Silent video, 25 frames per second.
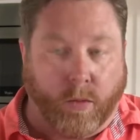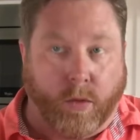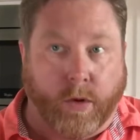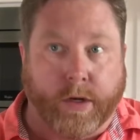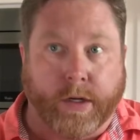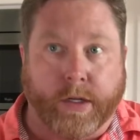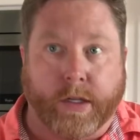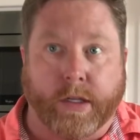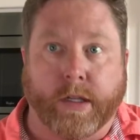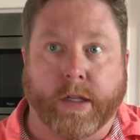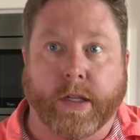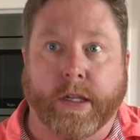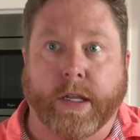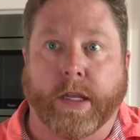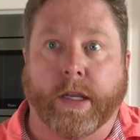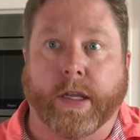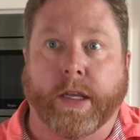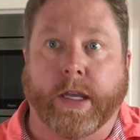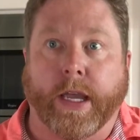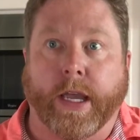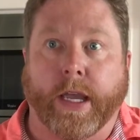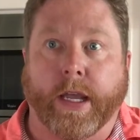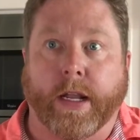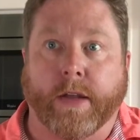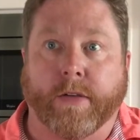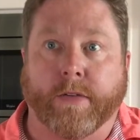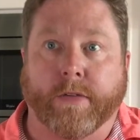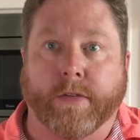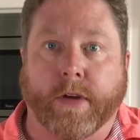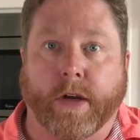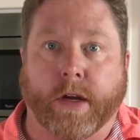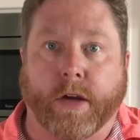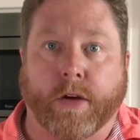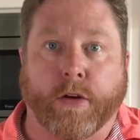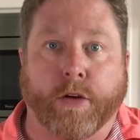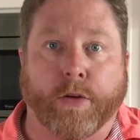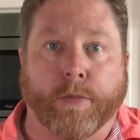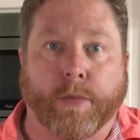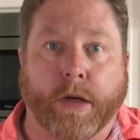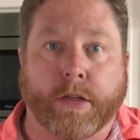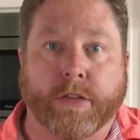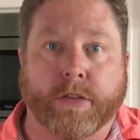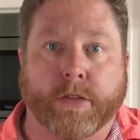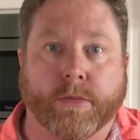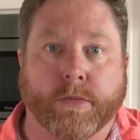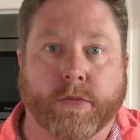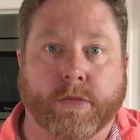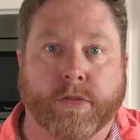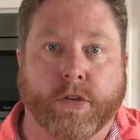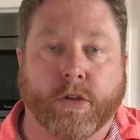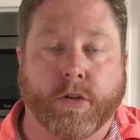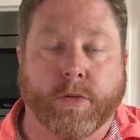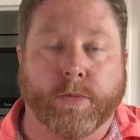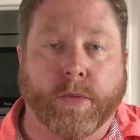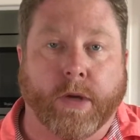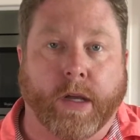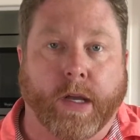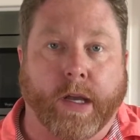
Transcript: one can of cream mushroom soup,